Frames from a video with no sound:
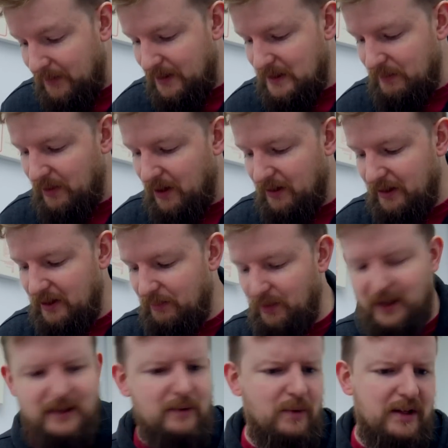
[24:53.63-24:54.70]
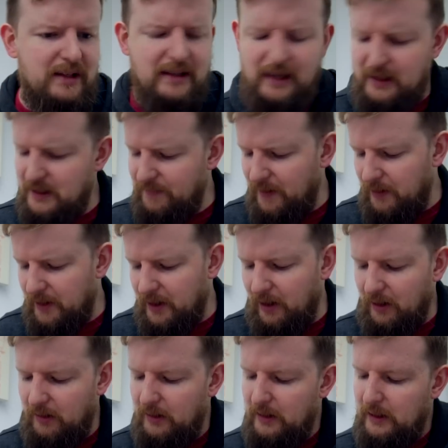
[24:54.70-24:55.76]
because apparently he plays it with his kids, if I
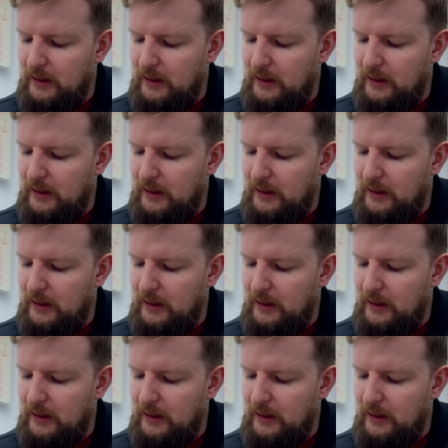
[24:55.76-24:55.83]
recall.